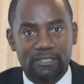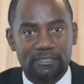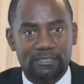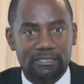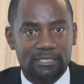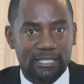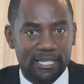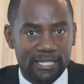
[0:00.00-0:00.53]
to
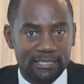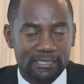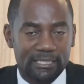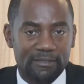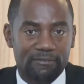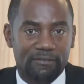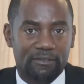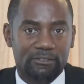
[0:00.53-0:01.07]
the
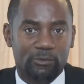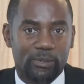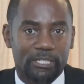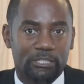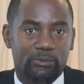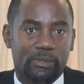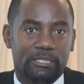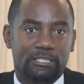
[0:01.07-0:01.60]
18th,
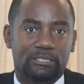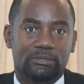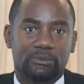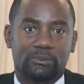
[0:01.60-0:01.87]
2022.